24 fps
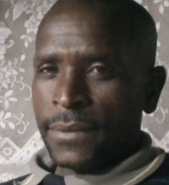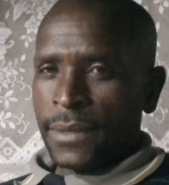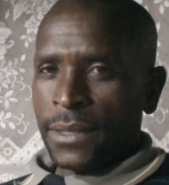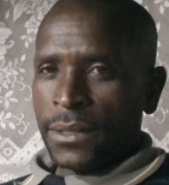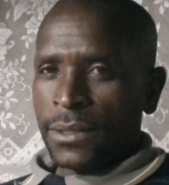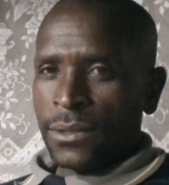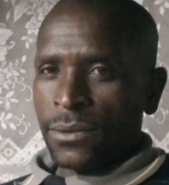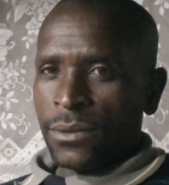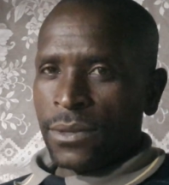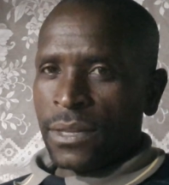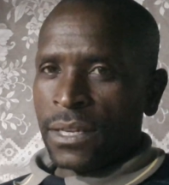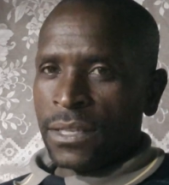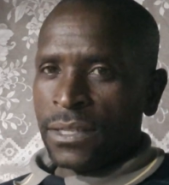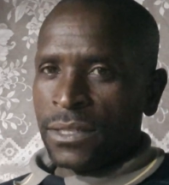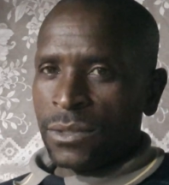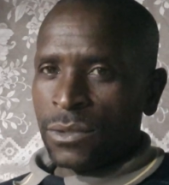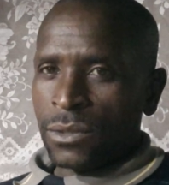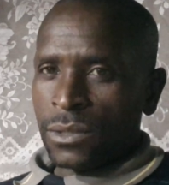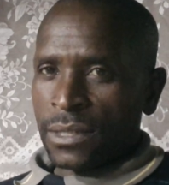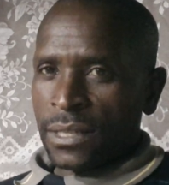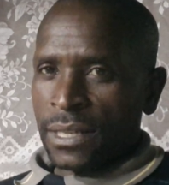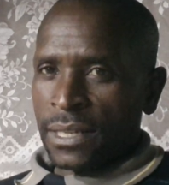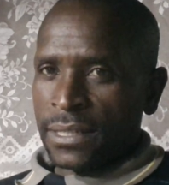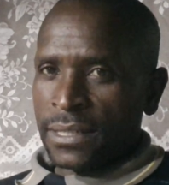So that
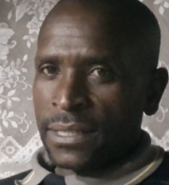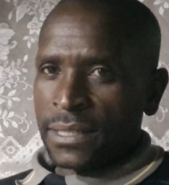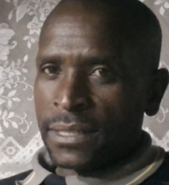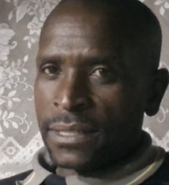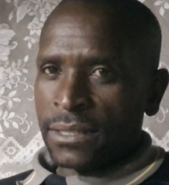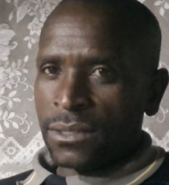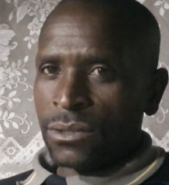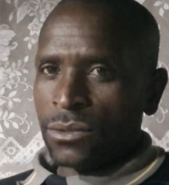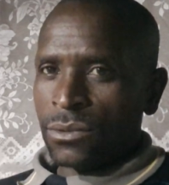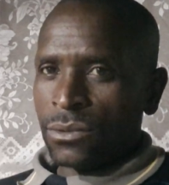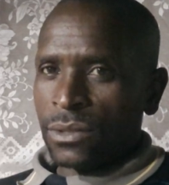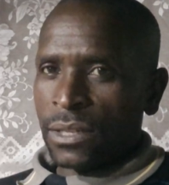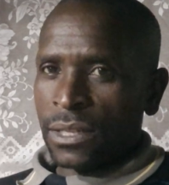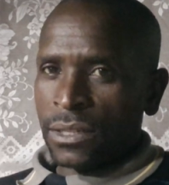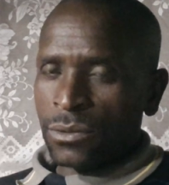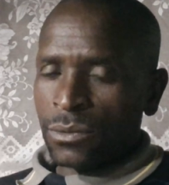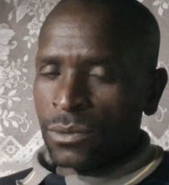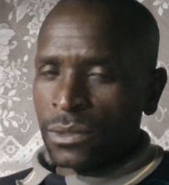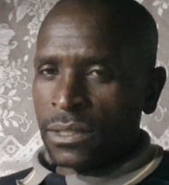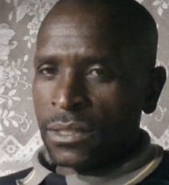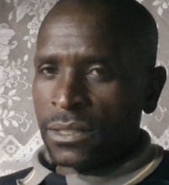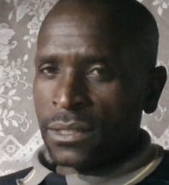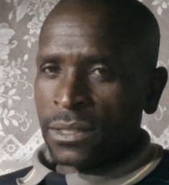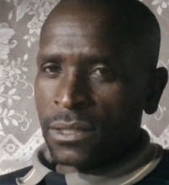is that
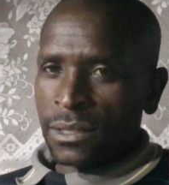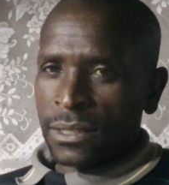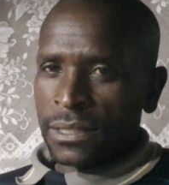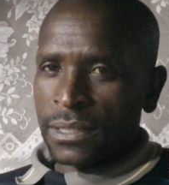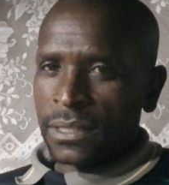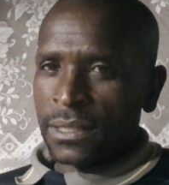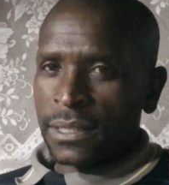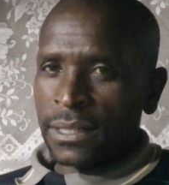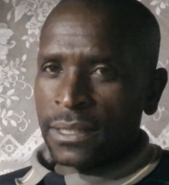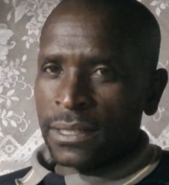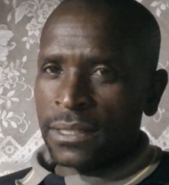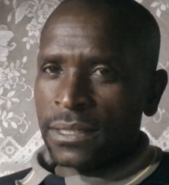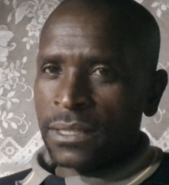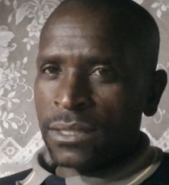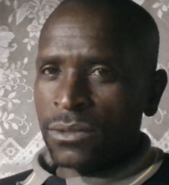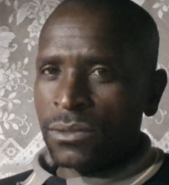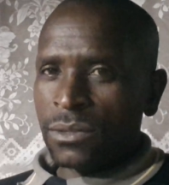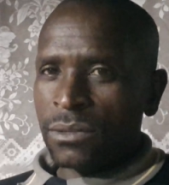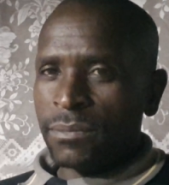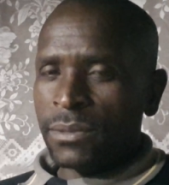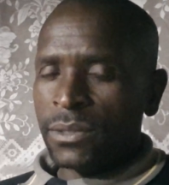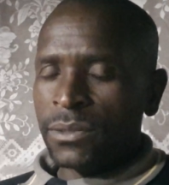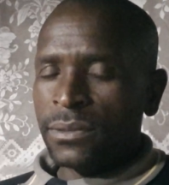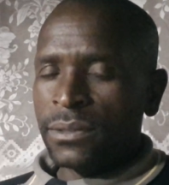one is testing you
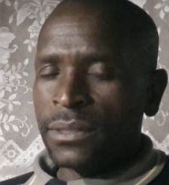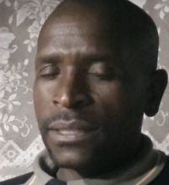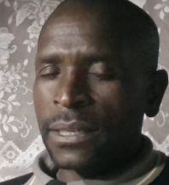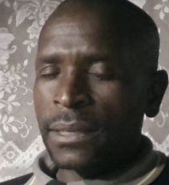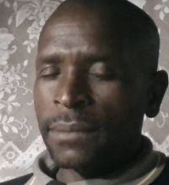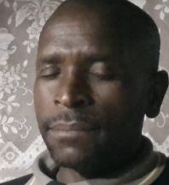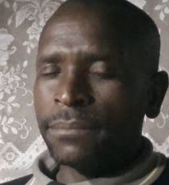about